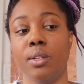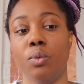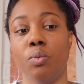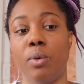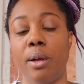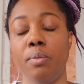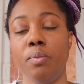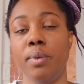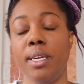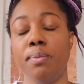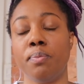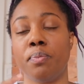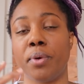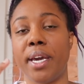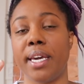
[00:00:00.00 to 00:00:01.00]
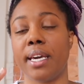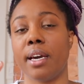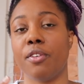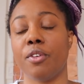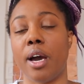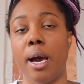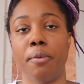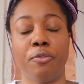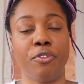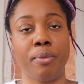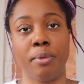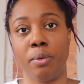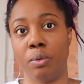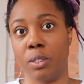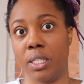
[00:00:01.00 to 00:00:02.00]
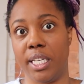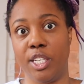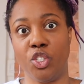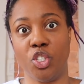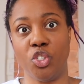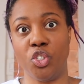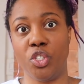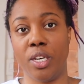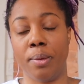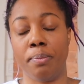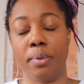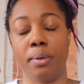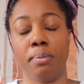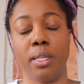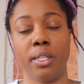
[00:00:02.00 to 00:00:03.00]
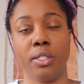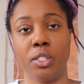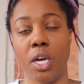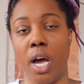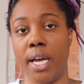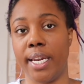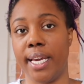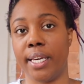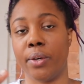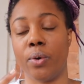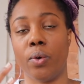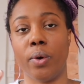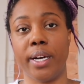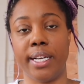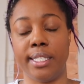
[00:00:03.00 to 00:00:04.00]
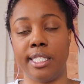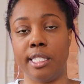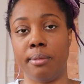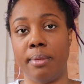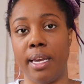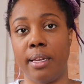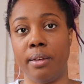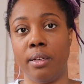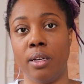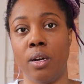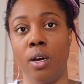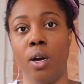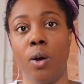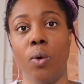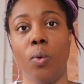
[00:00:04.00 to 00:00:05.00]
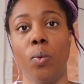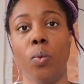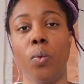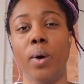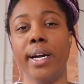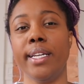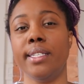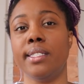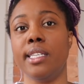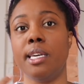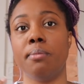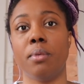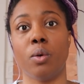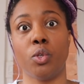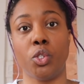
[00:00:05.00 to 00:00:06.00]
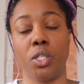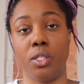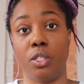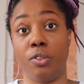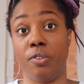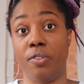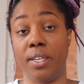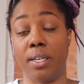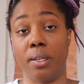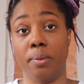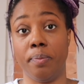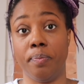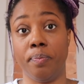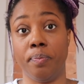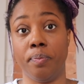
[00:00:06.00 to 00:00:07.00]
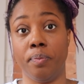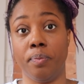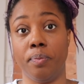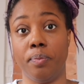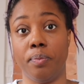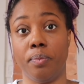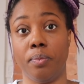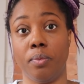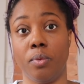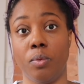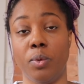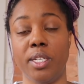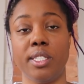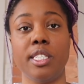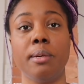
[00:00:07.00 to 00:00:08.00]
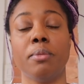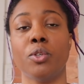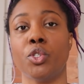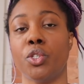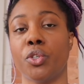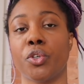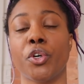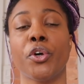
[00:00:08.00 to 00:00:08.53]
when we break up from a relationship, platonic or intimate, what is the emotion you feel? What is the emotion you're